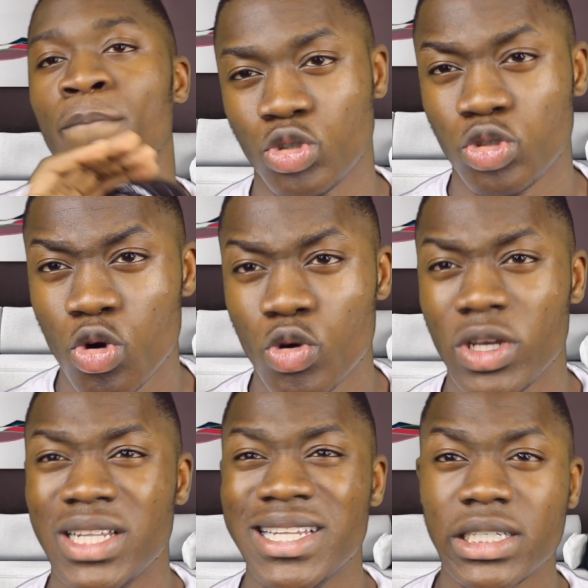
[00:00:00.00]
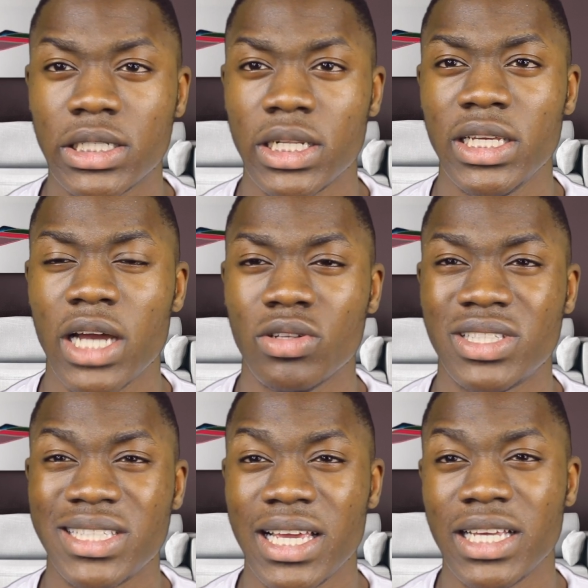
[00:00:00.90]
So initially I
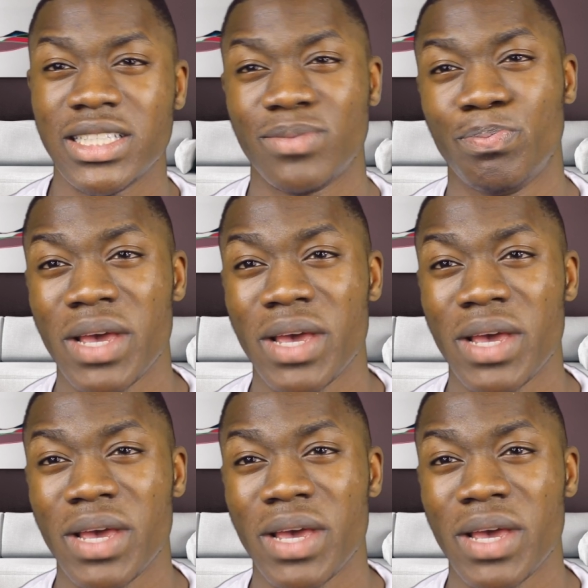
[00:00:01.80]
would say it's